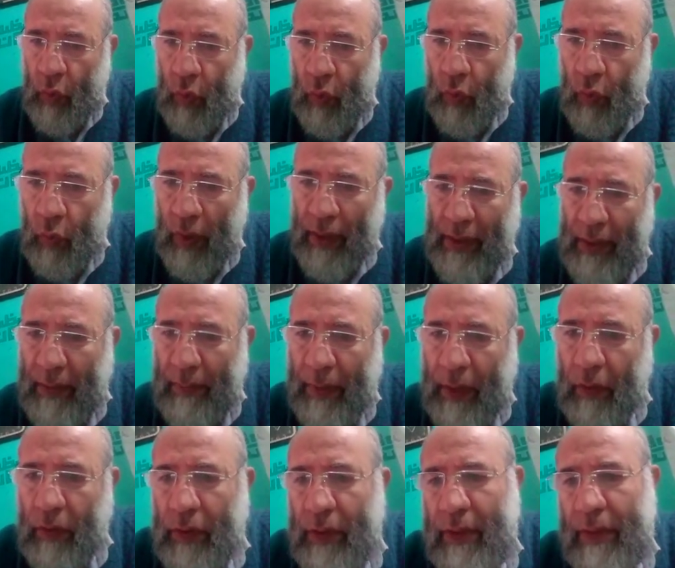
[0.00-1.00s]
What
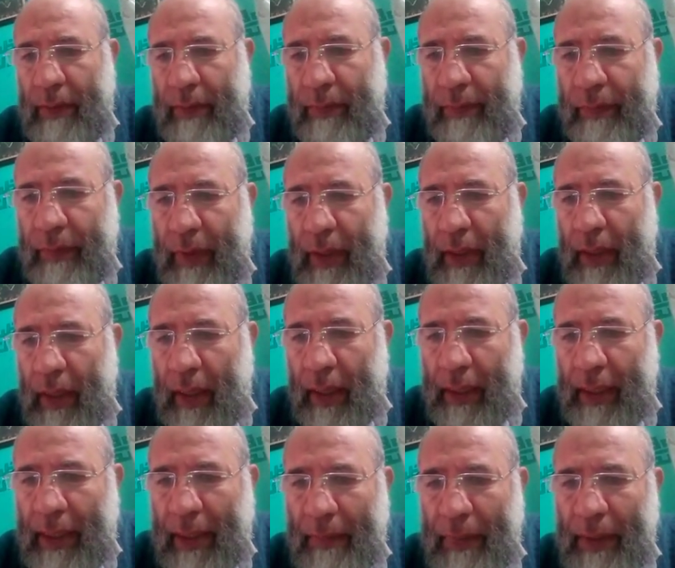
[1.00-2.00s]
about R
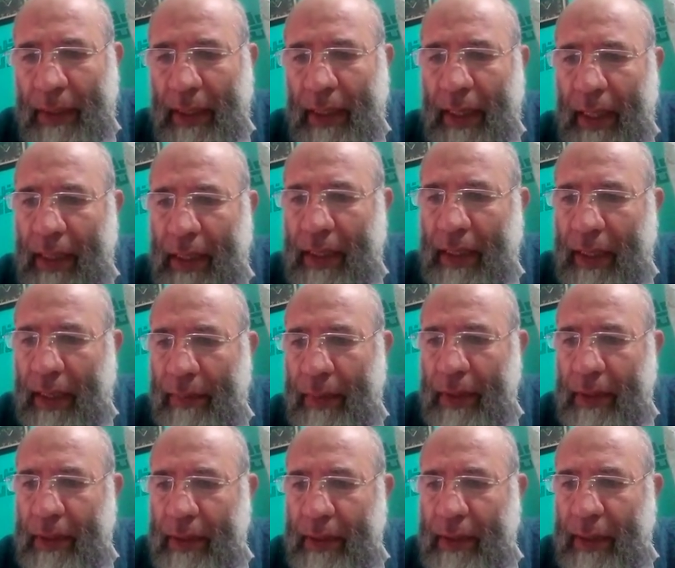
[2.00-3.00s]
capital as the
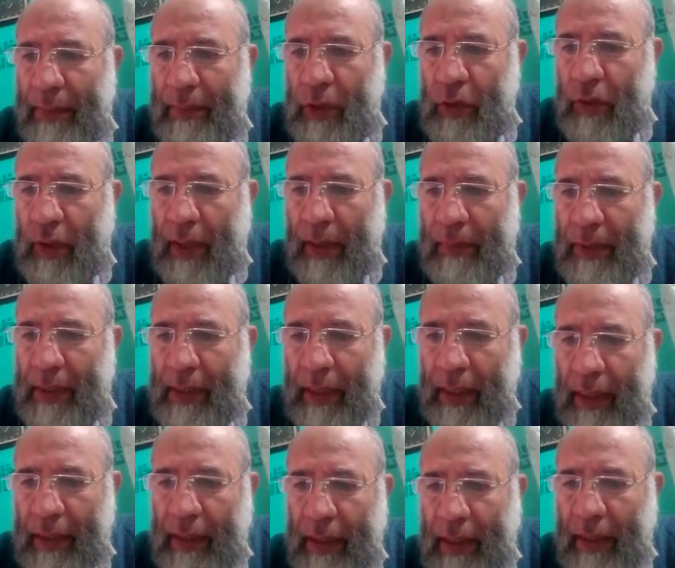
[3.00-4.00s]
gamete, W capital
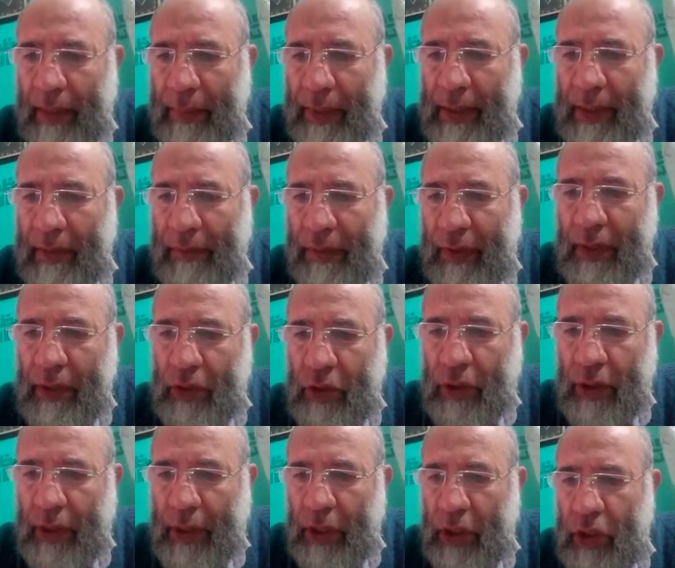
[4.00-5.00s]
as the gamete, the first
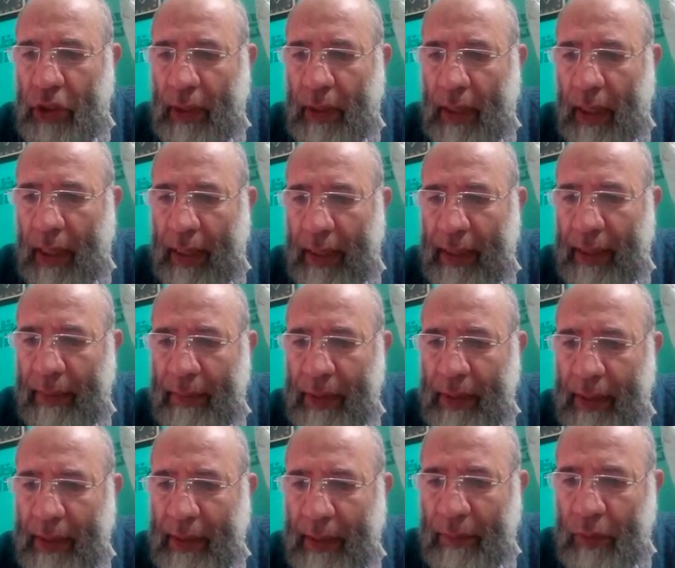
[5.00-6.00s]
generation, R
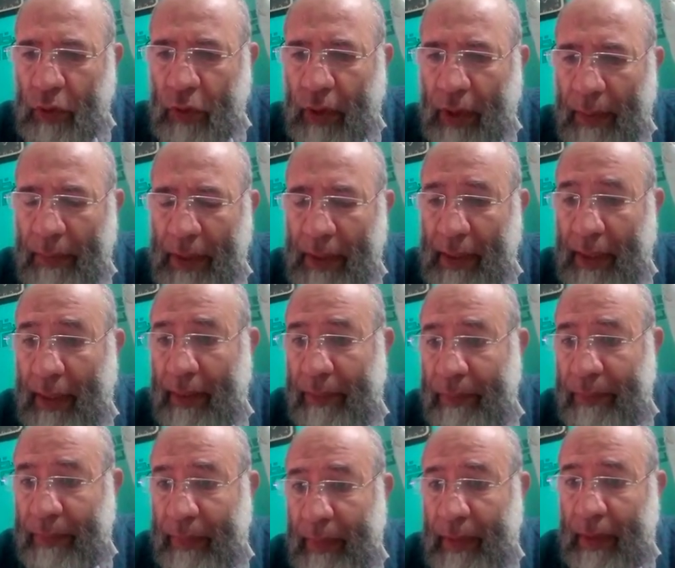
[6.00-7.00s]
capital, W capital,
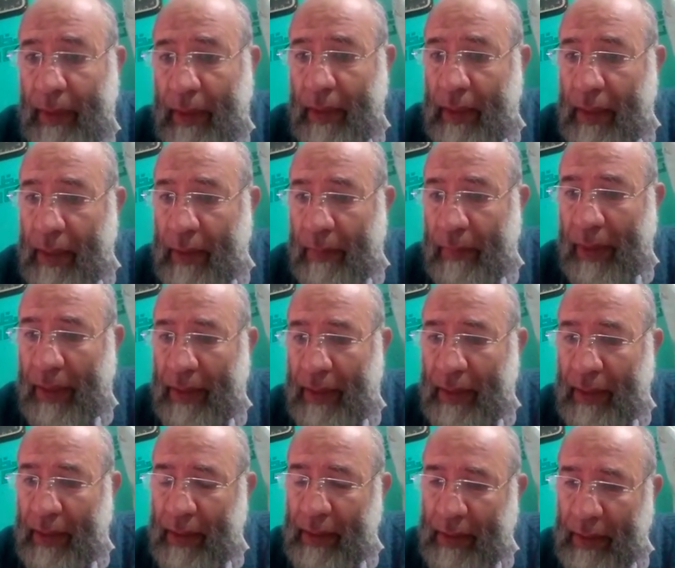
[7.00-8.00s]
but
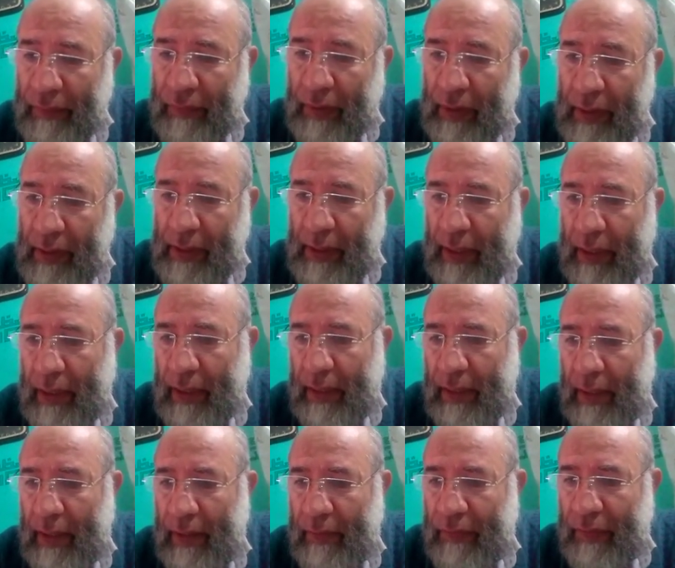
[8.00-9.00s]
there are difference here
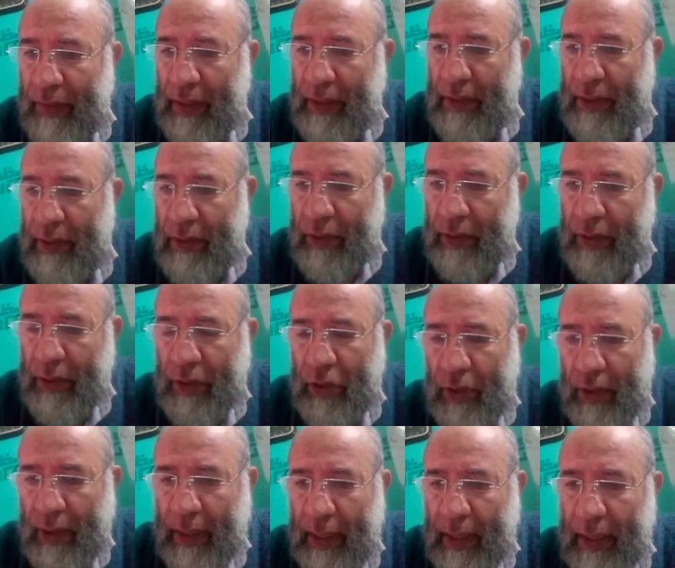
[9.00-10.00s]
in the first
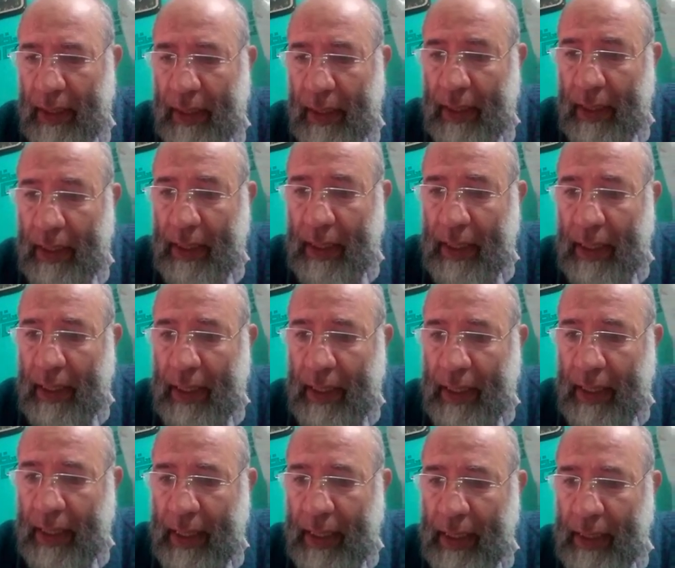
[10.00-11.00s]
generation here,
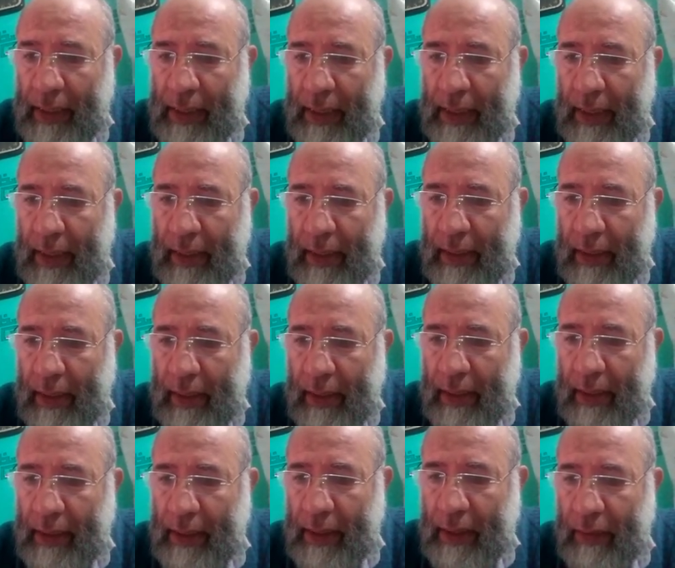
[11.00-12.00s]
it
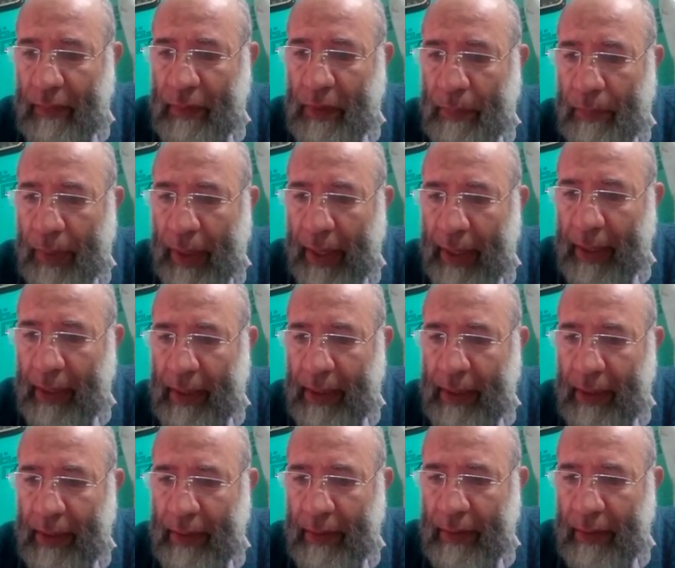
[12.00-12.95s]
gives a pink